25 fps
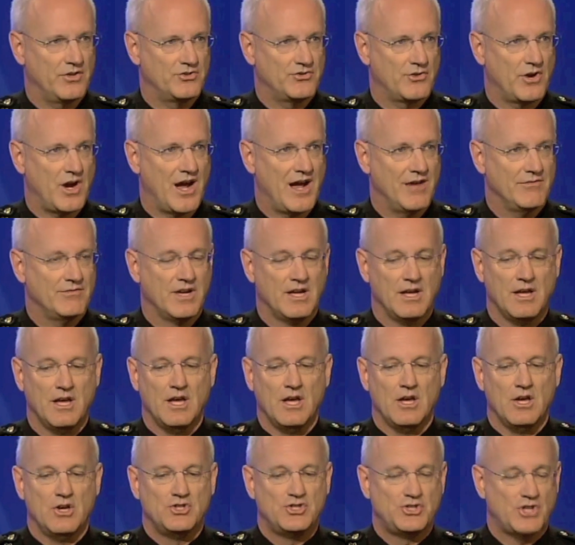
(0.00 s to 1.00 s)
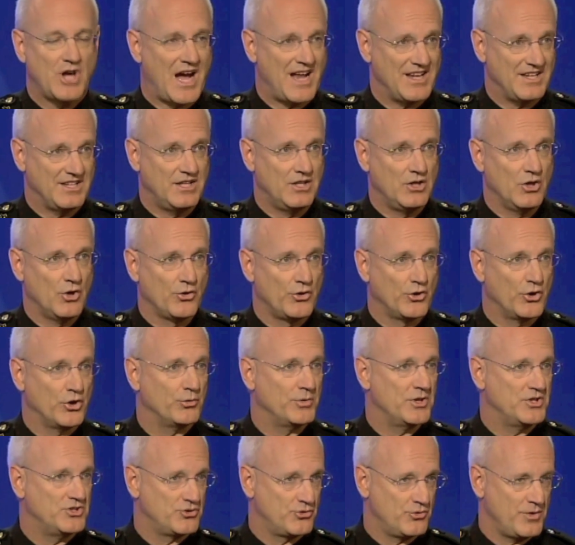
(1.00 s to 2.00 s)
in the drive, shot and killed
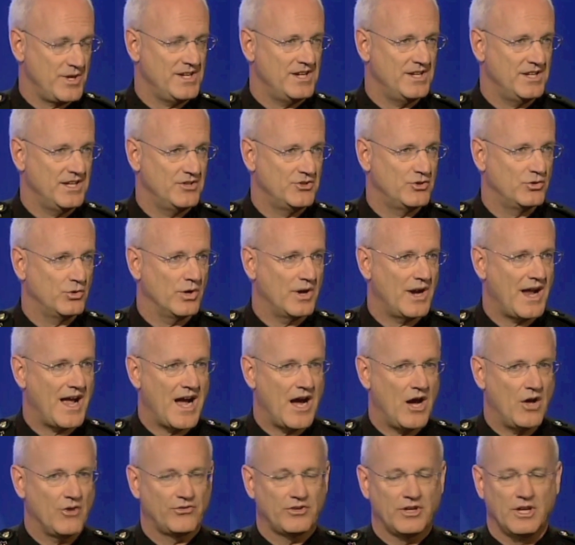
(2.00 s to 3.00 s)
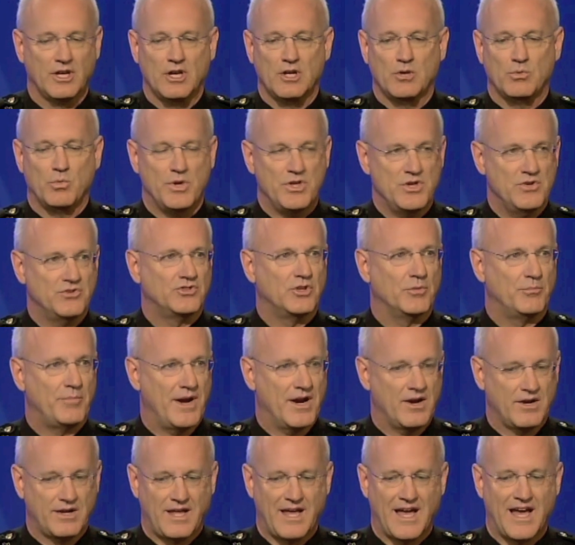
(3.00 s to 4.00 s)
her, retreated into her house. We used a
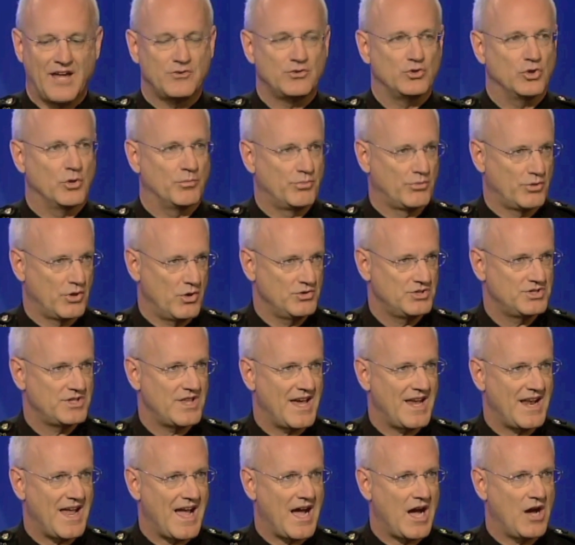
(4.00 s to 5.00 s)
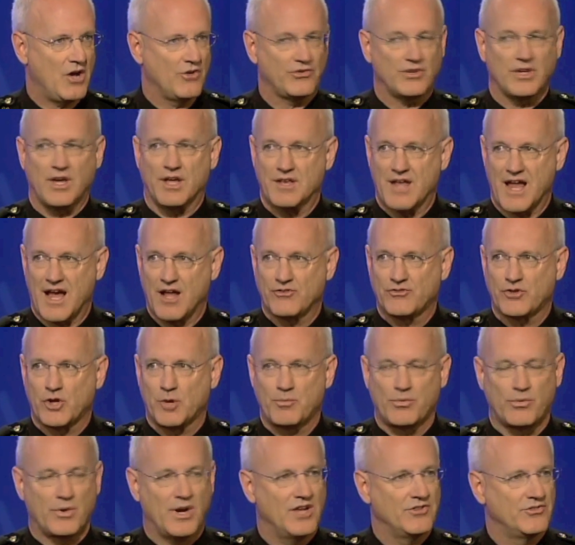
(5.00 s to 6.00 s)
Bearcat to approach that house, announce
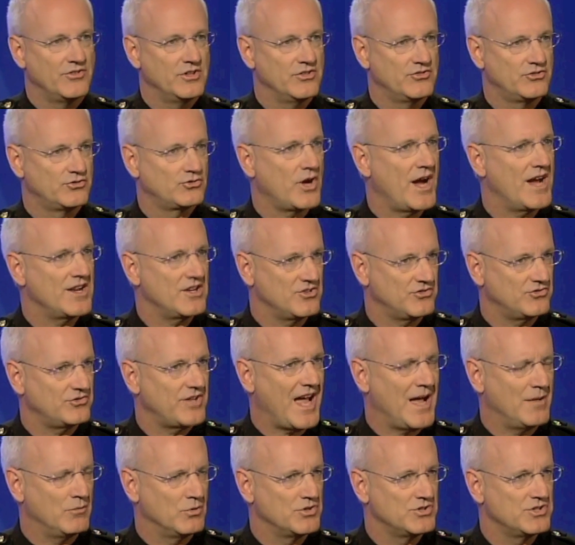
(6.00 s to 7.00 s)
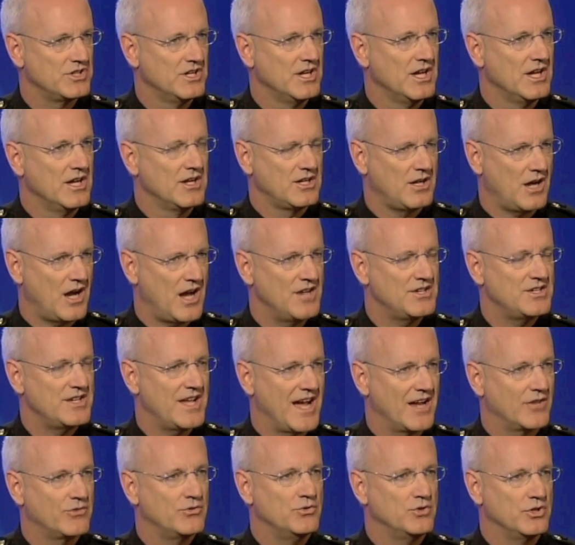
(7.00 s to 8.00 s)
our presence, try to establish
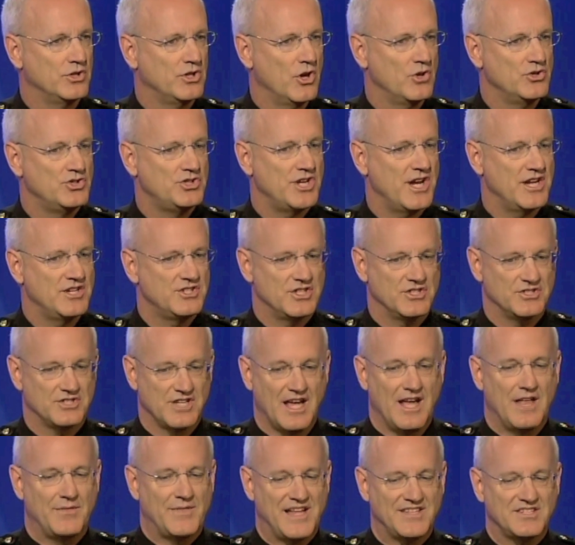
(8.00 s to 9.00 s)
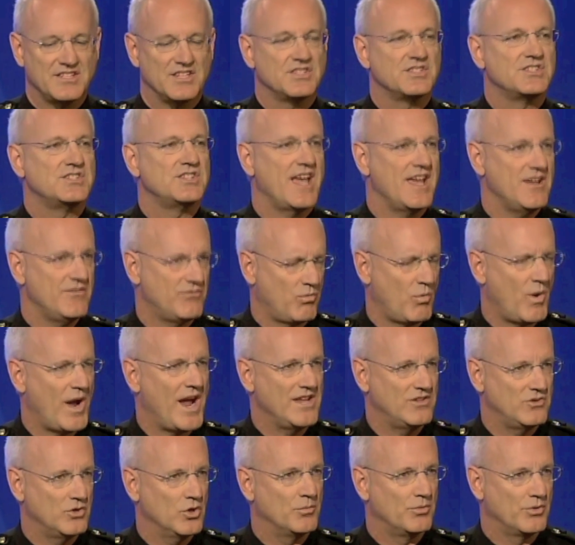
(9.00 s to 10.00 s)
contact through negotiations. That's a safe
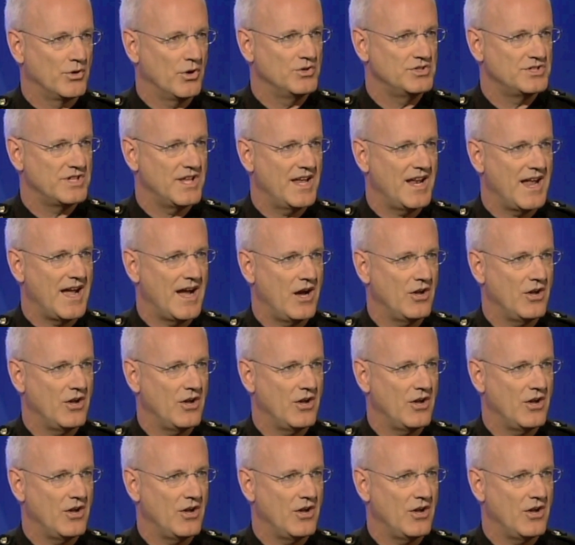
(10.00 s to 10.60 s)
way to approach that